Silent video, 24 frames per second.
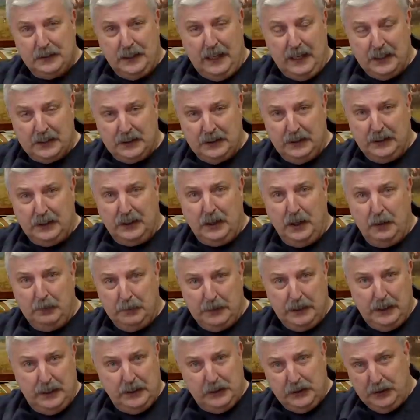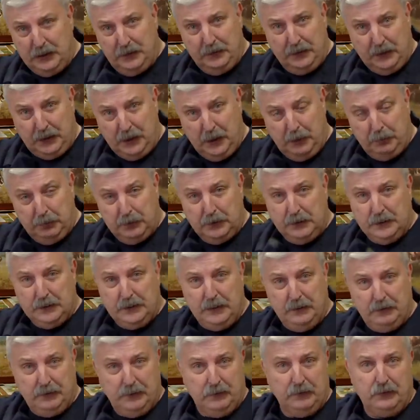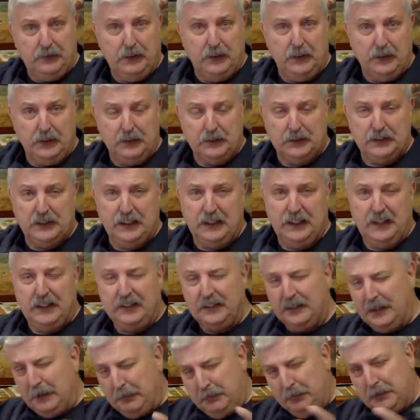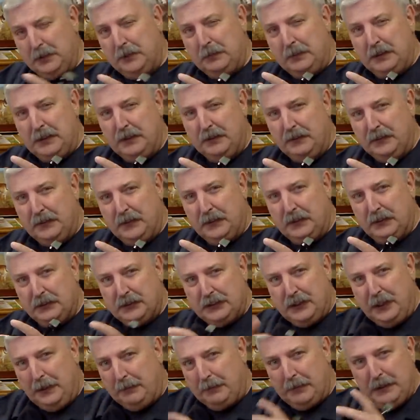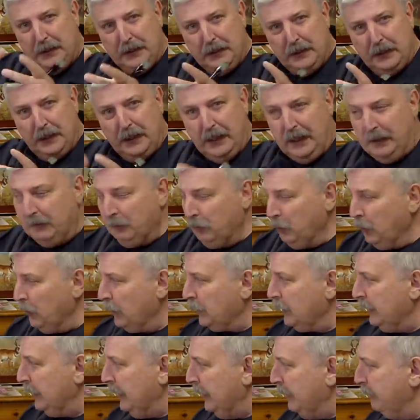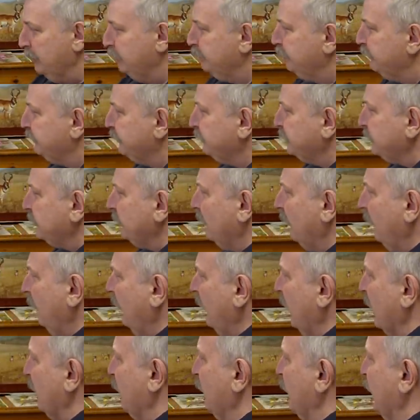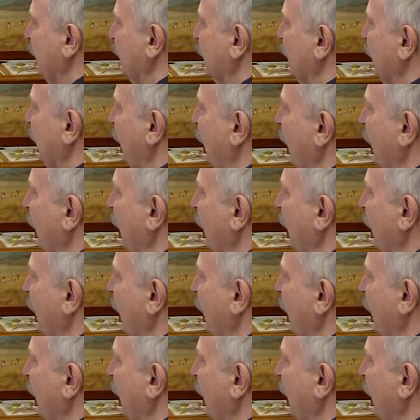is actually a combination of a couple of different photos together. I put them into Photoshop and work them and build it